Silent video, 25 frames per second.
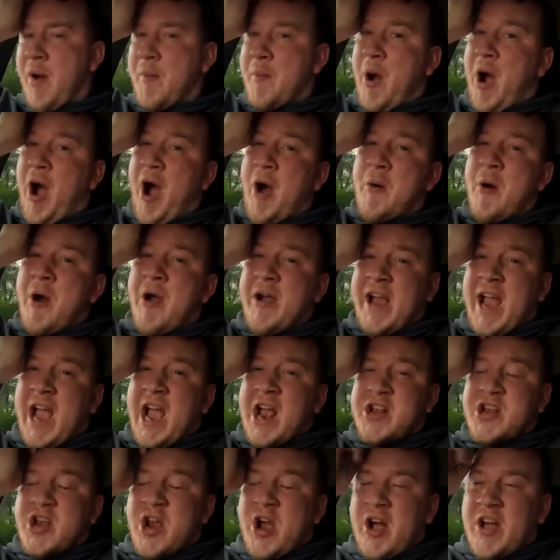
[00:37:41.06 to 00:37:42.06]
But I won't
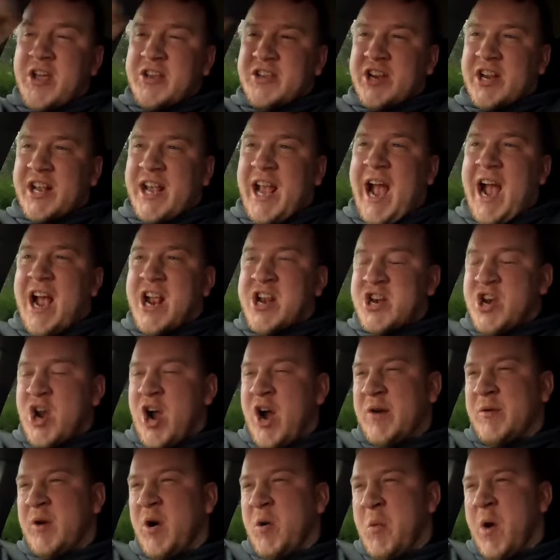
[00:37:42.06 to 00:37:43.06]
get a chance to catch
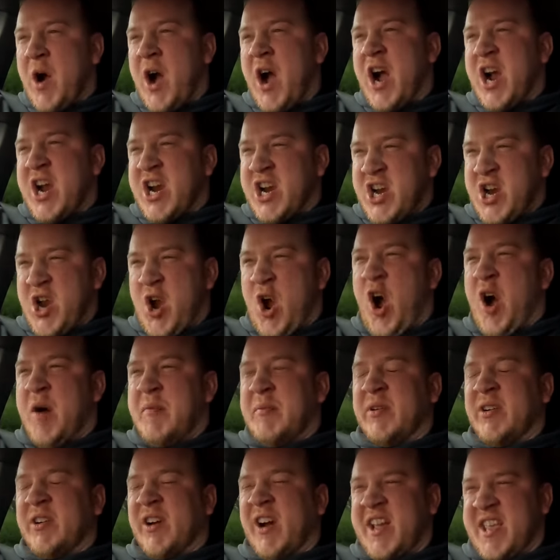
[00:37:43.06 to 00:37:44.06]
up with
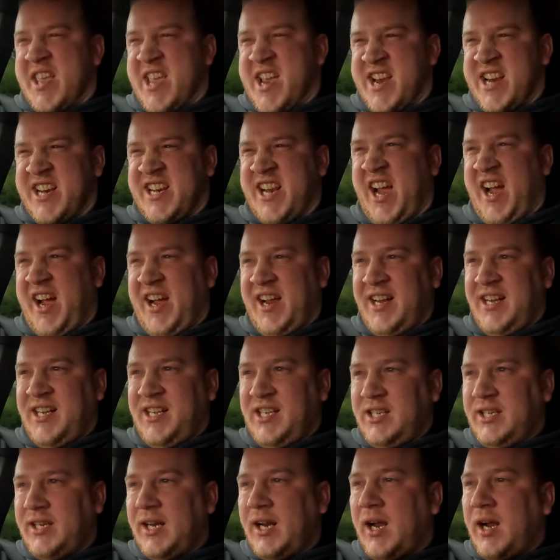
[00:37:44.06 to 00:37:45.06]
workshop or other certain
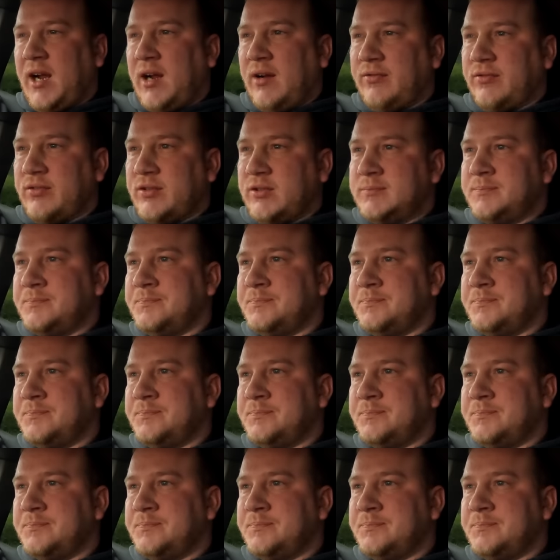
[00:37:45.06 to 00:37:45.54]
stuff